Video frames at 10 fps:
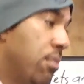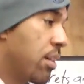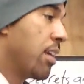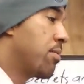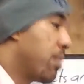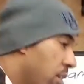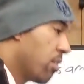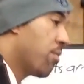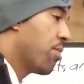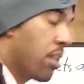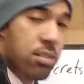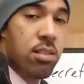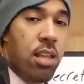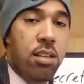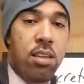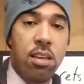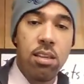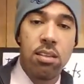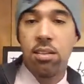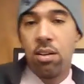Okay, gotta go look for another, another
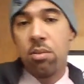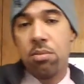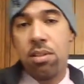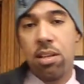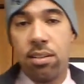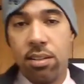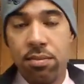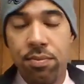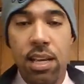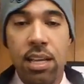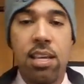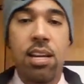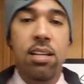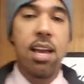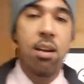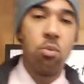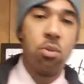gig. You know, it was like, uh, and then it kind of